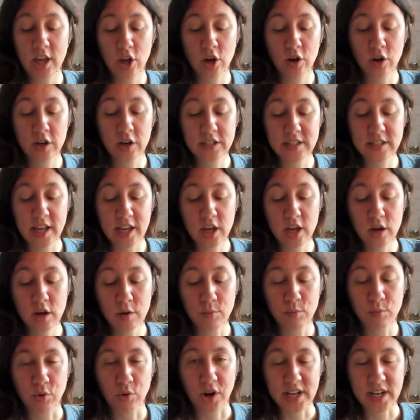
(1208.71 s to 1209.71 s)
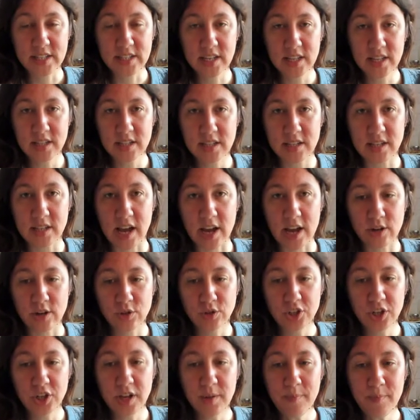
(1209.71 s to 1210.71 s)
It's like you're embracing this
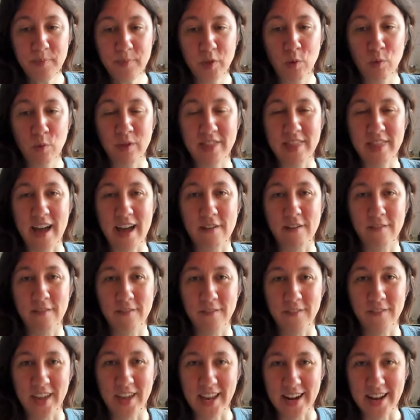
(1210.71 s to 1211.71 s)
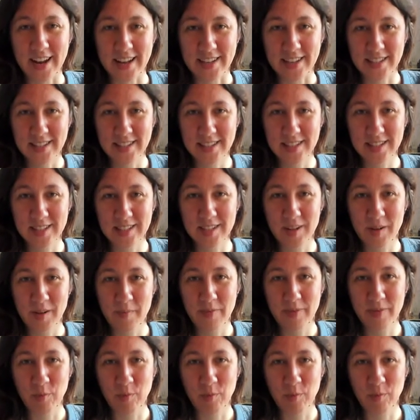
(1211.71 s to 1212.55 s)
energy with that Venus,